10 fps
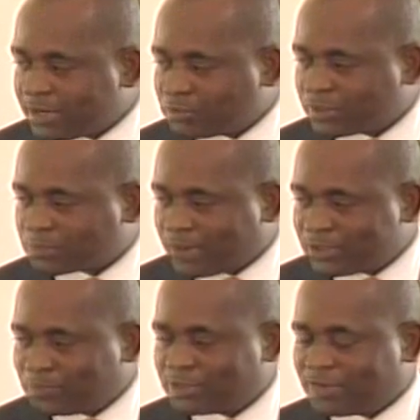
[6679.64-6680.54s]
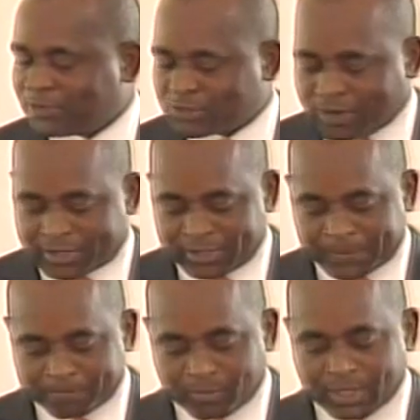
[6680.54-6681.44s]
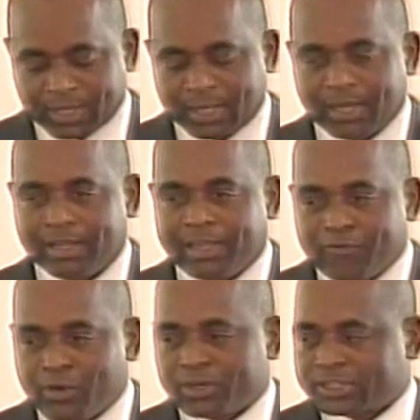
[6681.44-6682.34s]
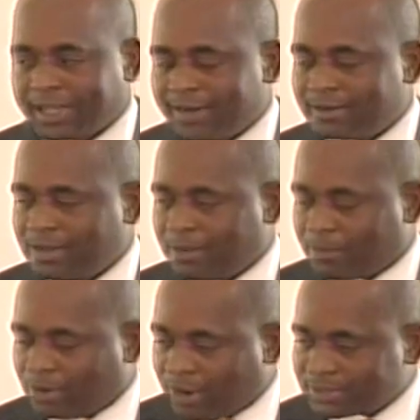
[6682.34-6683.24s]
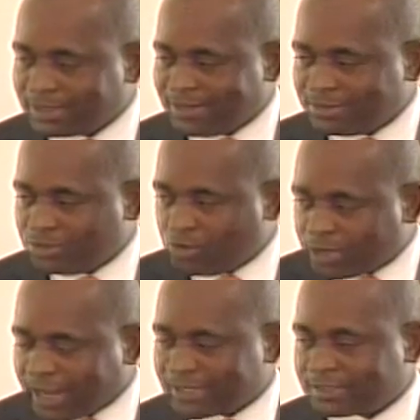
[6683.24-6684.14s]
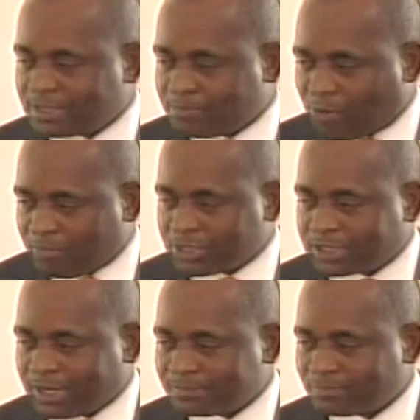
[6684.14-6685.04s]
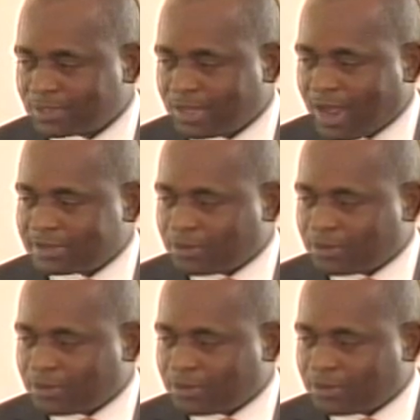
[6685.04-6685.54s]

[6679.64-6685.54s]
we have spent to put infrastructure, if we were to sell a lot in Union Estate in Point Michel at the